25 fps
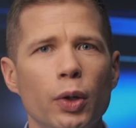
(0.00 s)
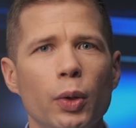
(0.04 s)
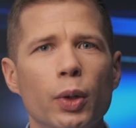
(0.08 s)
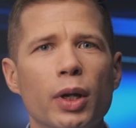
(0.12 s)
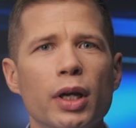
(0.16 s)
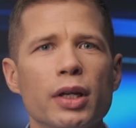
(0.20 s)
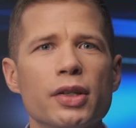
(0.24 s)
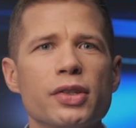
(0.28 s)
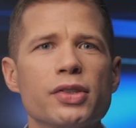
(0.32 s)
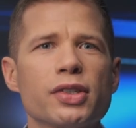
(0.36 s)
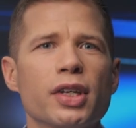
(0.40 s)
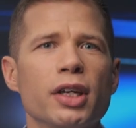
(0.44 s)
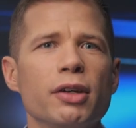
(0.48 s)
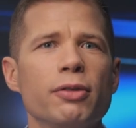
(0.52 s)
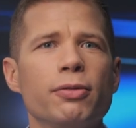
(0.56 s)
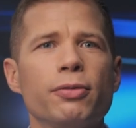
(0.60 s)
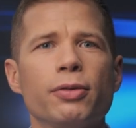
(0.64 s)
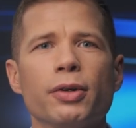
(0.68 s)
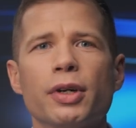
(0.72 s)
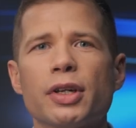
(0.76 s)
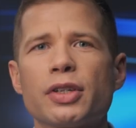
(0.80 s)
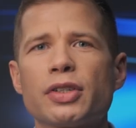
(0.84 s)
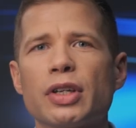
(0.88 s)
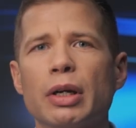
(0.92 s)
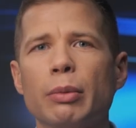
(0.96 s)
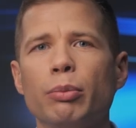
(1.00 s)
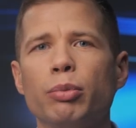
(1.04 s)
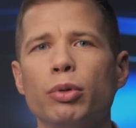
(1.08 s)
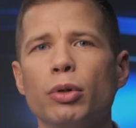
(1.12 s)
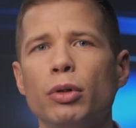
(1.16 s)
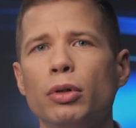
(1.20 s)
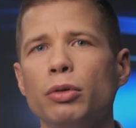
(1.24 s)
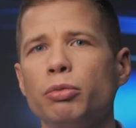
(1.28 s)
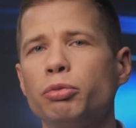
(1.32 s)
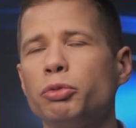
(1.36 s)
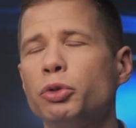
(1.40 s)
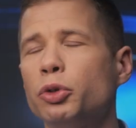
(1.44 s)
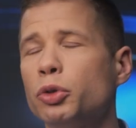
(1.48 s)
you can save, for
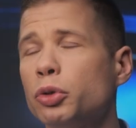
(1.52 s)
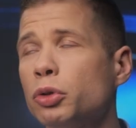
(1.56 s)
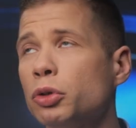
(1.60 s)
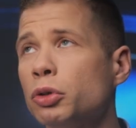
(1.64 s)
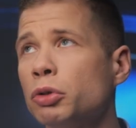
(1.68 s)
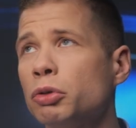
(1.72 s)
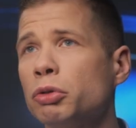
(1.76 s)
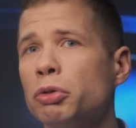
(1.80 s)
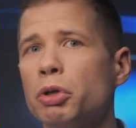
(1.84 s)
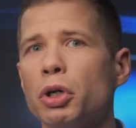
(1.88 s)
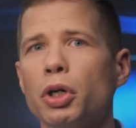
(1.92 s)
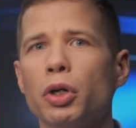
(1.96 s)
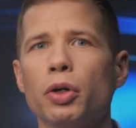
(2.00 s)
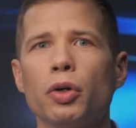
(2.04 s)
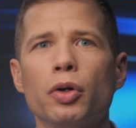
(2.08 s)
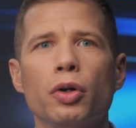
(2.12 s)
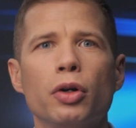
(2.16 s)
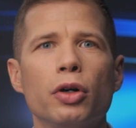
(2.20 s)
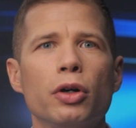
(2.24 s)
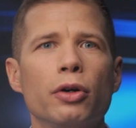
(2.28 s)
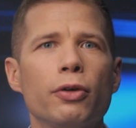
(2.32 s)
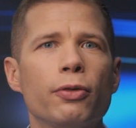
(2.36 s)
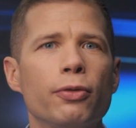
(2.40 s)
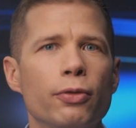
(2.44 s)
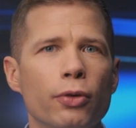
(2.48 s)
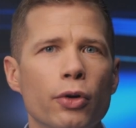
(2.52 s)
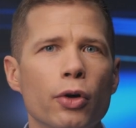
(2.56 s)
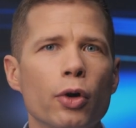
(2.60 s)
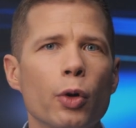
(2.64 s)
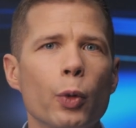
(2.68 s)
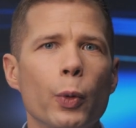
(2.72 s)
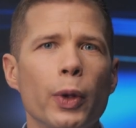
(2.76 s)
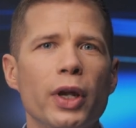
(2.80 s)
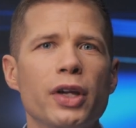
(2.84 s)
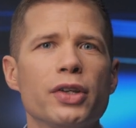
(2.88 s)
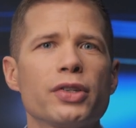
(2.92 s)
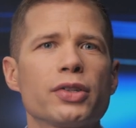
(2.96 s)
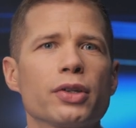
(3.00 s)
example, two or four
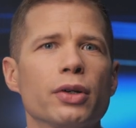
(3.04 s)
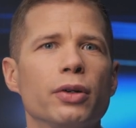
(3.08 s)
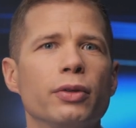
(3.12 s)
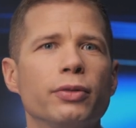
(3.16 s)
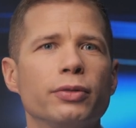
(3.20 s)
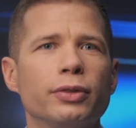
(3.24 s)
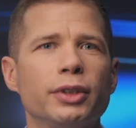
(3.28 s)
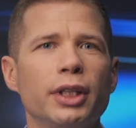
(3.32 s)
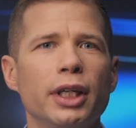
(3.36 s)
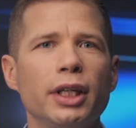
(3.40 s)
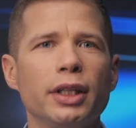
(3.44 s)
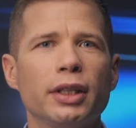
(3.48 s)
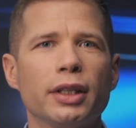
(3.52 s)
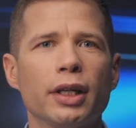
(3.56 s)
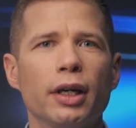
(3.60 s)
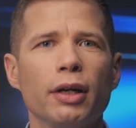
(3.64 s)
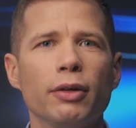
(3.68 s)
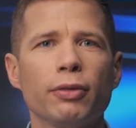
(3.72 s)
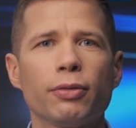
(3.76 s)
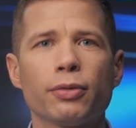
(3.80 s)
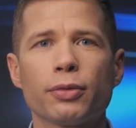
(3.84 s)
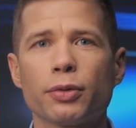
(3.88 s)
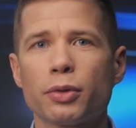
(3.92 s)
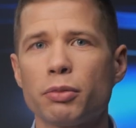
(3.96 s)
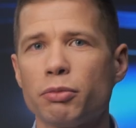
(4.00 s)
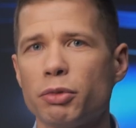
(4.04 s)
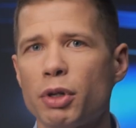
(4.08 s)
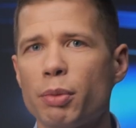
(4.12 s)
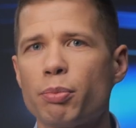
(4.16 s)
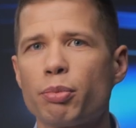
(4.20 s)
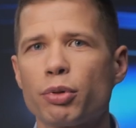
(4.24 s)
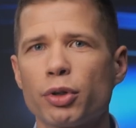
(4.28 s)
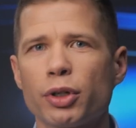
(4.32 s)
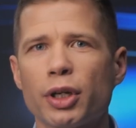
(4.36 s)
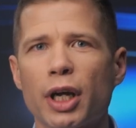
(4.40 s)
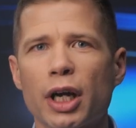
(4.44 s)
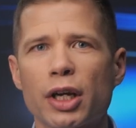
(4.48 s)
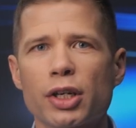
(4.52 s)
weeks of data from the
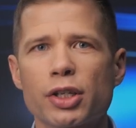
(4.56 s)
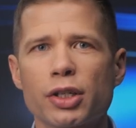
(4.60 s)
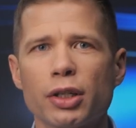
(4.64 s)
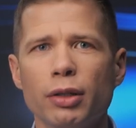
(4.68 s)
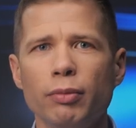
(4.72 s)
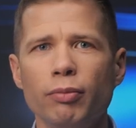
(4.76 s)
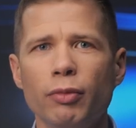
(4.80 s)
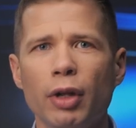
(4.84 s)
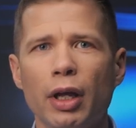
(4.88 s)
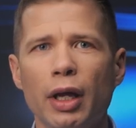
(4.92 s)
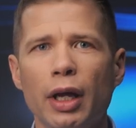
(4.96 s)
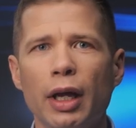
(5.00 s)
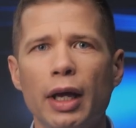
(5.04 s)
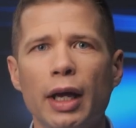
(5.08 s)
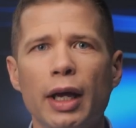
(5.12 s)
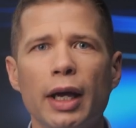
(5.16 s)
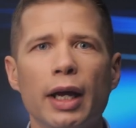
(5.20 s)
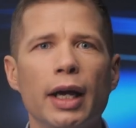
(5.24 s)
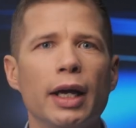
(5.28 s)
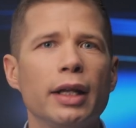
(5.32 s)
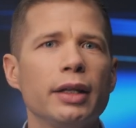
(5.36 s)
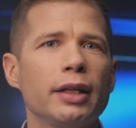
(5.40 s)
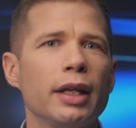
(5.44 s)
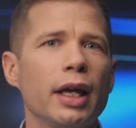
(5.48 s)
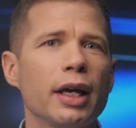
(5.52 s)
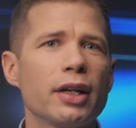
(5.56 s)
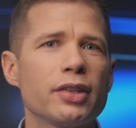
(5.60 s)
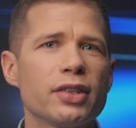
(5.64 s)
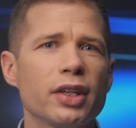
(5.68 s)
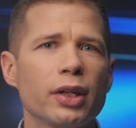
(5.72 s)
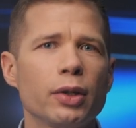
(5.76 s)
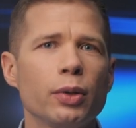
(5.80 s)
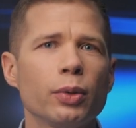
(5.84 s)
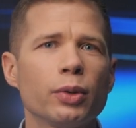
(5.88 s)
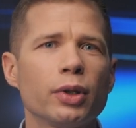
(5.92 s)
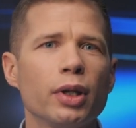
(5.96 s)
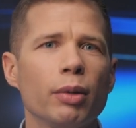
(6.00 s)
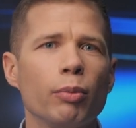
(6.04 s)
production and
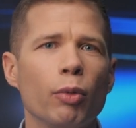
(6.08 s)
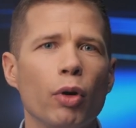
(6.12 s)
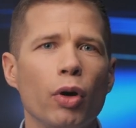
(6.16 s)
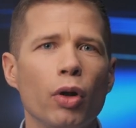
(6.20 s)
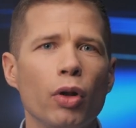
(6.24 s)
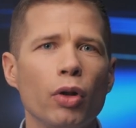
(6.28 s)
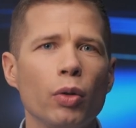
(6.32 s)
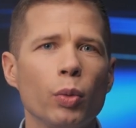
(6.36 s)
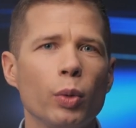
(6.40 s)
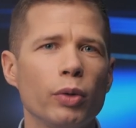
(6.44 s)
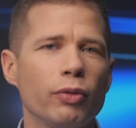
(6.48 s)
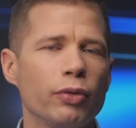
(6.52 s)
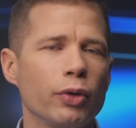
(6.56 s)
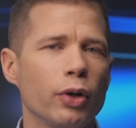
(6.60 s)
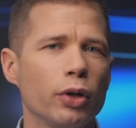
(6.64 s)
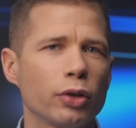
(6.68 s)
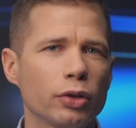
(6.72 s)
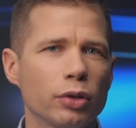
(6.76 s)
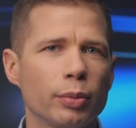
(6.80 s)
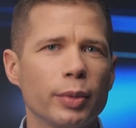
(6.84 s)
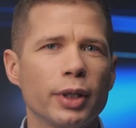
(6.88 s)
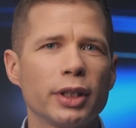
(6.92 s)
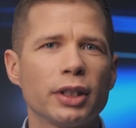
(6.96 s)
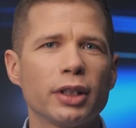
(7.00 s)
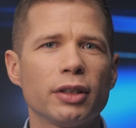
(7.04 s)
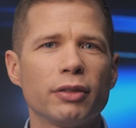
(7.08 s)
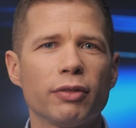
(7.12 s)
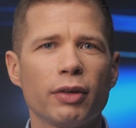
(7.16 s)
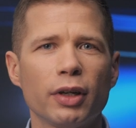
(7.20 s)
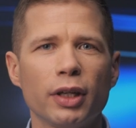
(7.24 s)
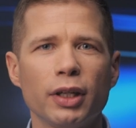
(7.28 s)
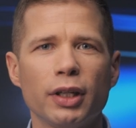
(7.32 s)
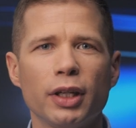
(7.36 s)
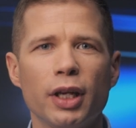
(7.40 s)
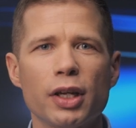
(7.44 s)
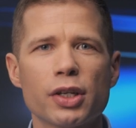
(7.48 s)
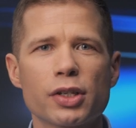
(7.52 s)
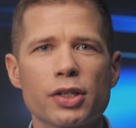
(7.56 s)
execute them all with automated
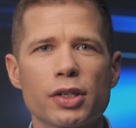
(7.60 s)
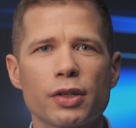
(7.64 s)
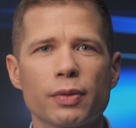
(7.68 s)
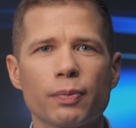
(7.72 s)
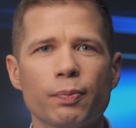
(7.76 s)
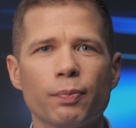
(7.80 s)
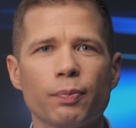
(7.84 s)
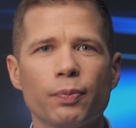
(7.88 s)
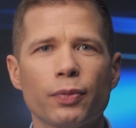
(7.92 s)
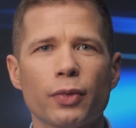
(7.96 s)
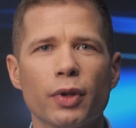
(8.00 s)
validation.